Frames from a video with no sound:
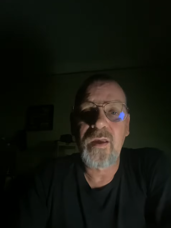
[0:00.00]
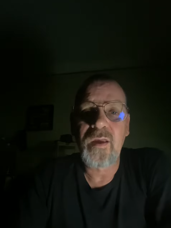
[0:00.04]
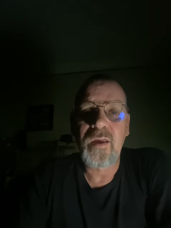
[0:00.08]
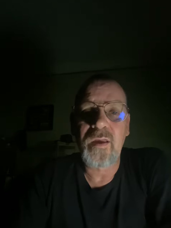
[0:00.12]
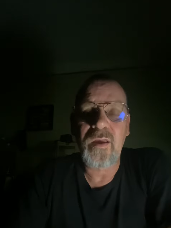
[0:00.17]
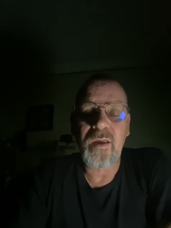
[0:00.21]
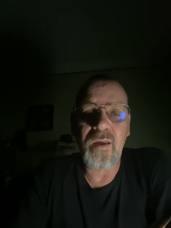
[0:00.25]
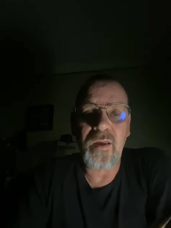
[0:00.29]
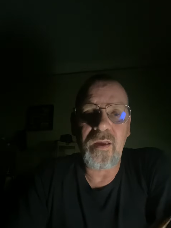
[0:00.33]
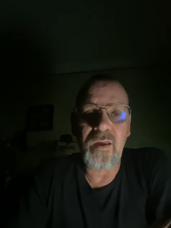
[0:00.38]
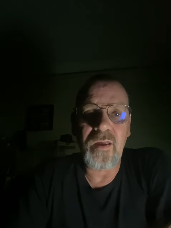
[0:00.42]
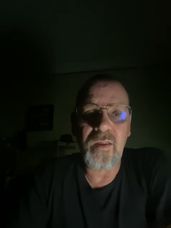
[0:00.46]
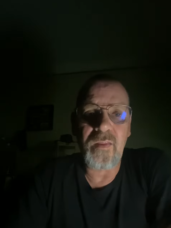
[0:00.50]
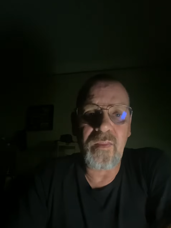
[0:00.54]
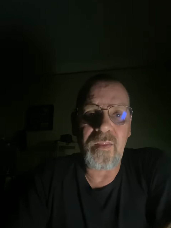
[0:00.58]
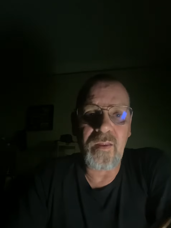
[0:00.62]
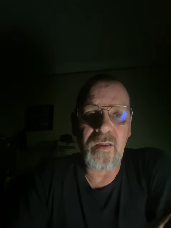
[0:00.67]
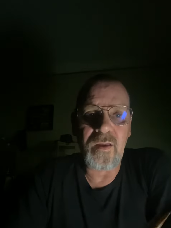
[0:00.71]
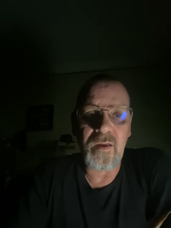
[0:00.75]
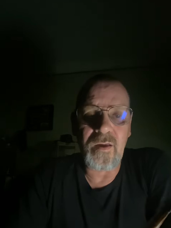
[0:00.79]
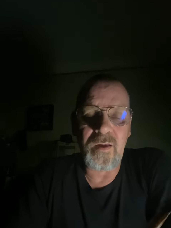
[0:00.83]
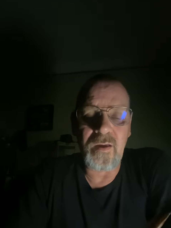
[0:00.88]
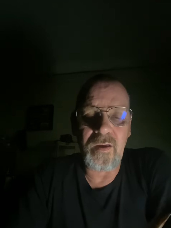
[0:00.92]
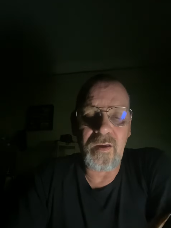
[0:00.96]
And
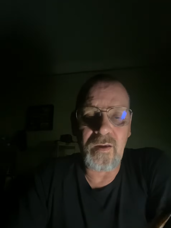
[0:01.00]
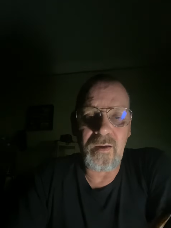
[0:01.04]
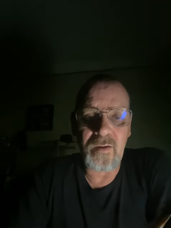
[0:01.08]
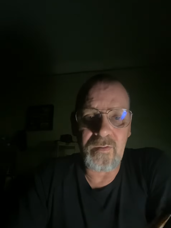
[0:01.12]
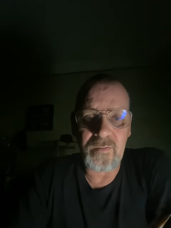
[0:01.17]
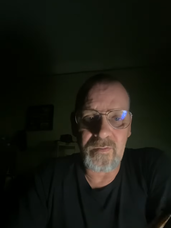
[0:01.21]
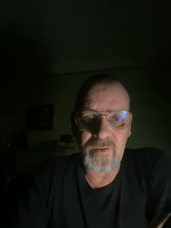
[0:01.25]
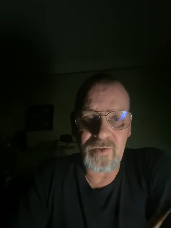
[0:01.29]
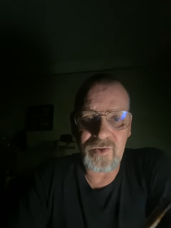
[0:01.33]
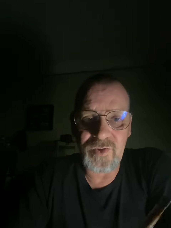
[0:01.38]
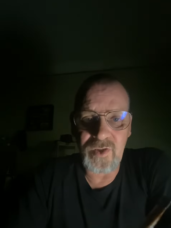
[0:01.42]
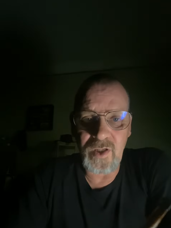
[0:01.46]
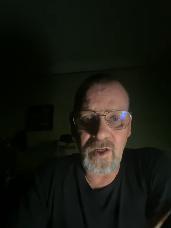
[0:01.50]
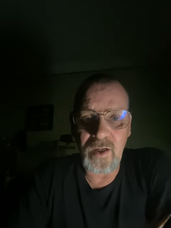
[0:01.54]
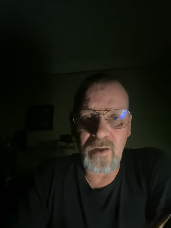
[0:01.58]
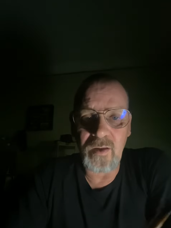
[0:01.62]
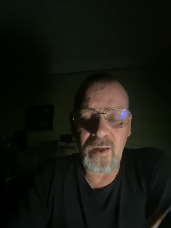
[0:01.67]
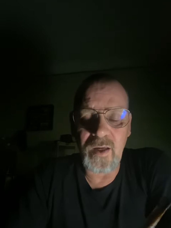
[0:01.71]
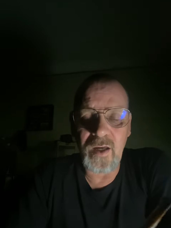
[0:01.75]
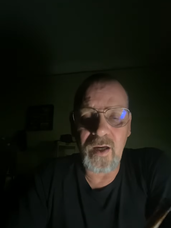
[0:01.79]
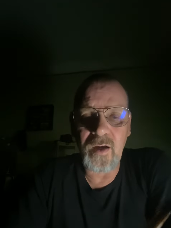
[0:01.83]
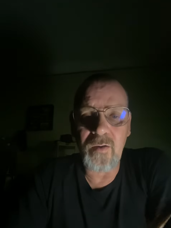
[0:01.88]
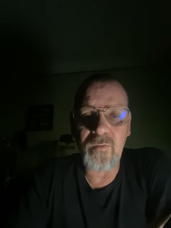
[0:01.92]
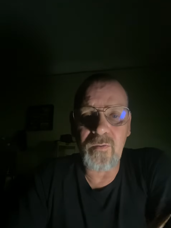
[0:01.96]
the shout
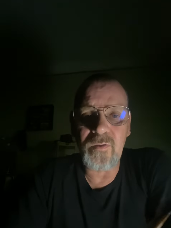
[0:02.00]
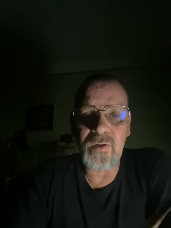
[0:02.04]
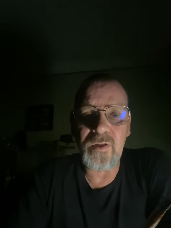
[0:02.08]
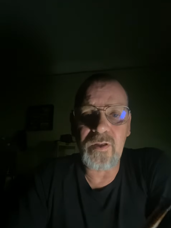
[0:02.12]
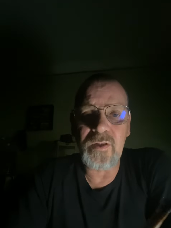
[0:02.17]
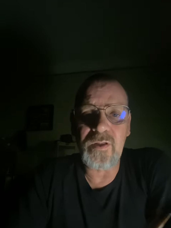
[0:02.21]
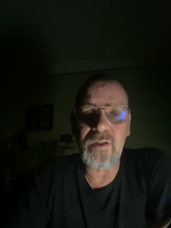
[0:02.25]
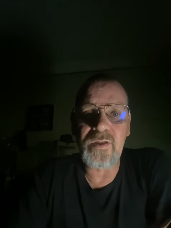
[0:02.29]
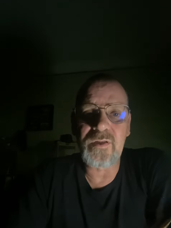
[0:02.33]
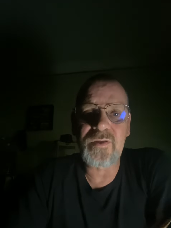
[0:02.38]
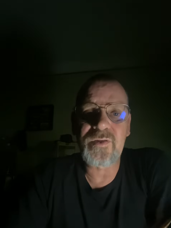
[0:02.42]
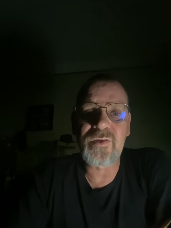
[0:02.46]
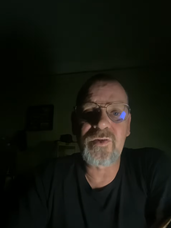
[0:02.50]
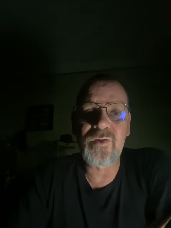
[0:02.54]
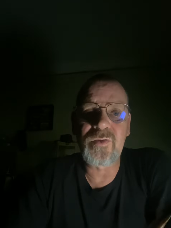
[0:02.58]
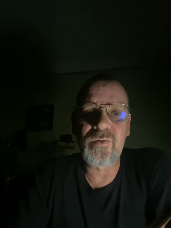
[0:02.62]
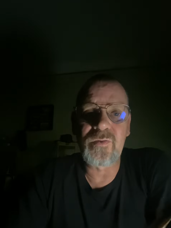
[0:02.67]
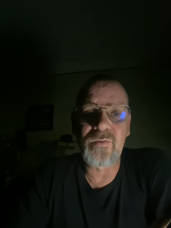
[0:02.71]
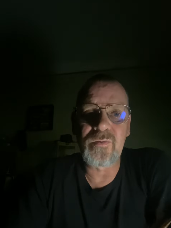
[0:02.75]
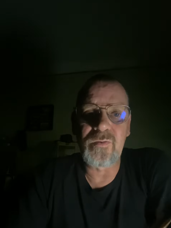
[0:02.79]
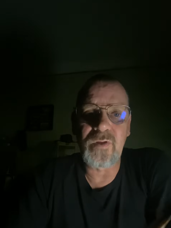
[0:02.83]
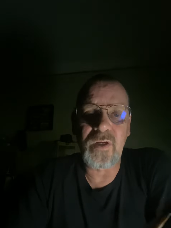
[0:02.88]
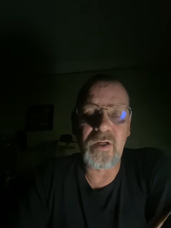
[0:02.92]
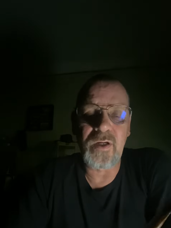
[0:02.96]
out is
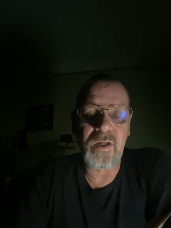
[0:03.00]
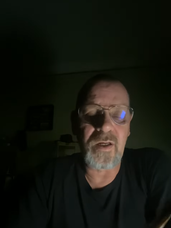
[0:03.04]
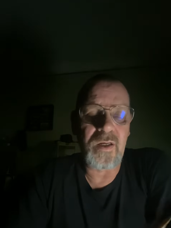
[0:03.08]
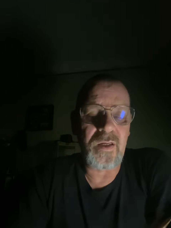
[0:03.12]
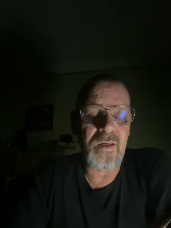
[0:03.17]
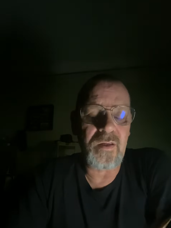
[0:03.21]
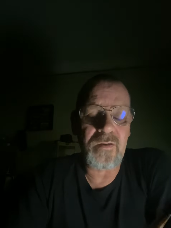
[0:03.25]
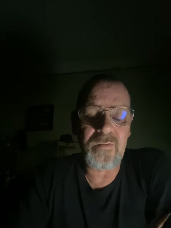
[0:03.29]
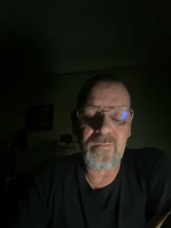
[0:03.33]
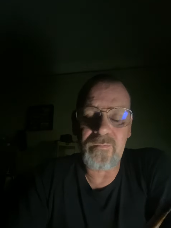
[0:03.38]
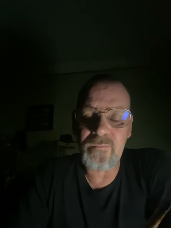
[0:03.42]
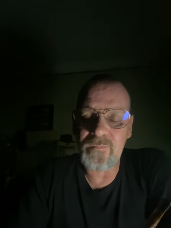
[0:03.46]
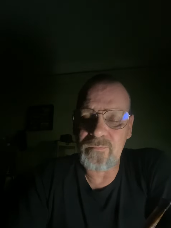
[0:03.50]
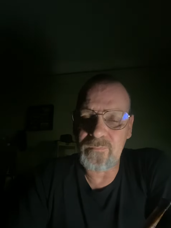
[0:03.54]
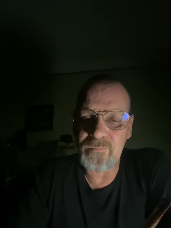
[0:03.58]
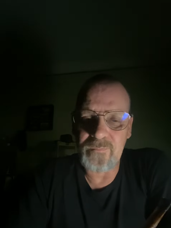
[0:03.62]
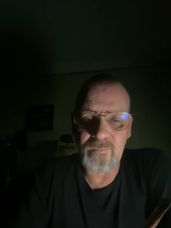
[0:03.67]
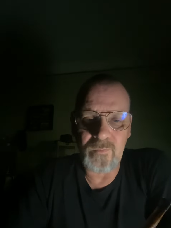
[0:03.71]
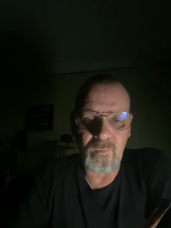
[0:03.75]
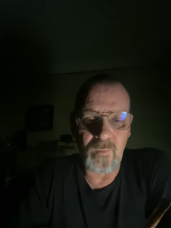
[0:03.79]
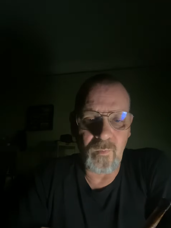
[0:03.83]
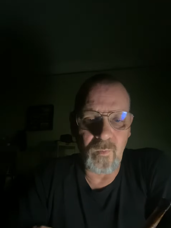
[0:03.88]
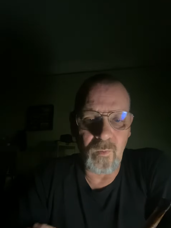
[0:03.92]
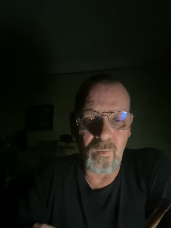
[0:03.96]
to a
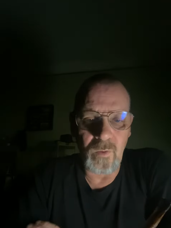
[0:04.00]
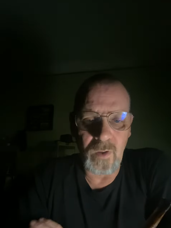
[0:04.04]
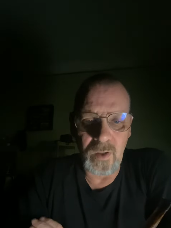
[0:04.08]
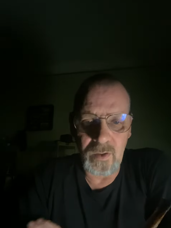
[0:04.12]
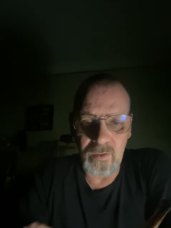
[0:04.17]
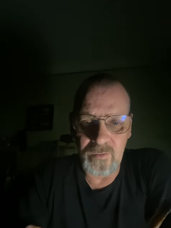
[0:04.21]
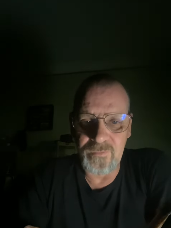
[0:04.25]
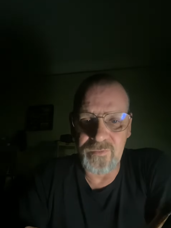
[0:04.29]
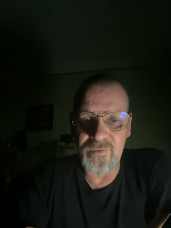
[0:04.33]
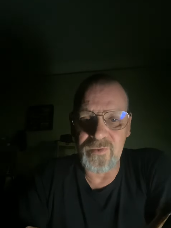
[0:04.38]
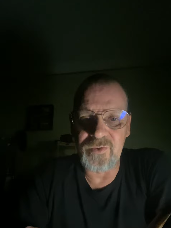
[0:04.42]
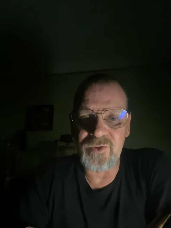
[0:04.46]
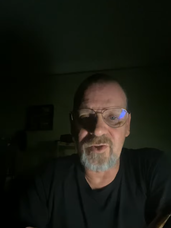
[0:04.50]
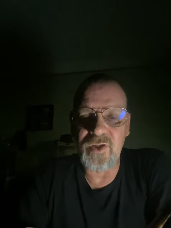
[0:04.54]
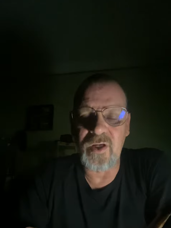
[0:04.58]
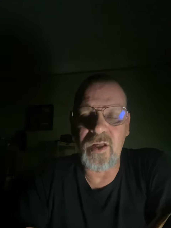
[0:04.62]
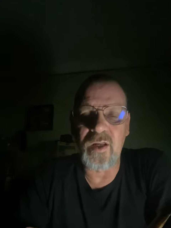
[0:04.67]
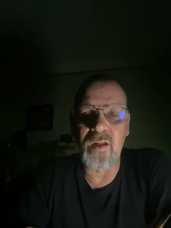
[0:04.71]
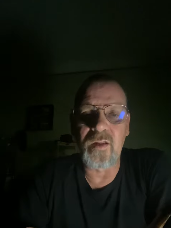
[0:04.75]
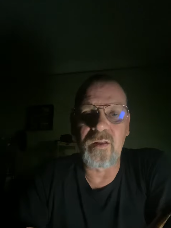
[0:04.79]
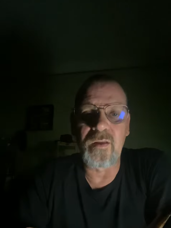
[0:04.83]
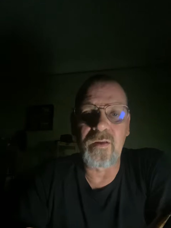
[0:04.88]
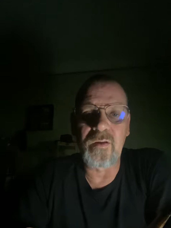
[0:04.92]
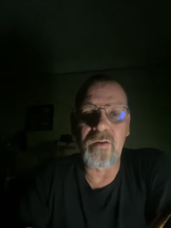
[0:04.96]
wonderful
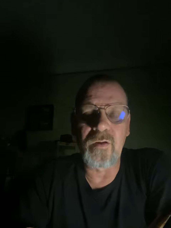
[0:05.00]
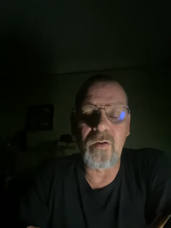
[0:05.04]
channel.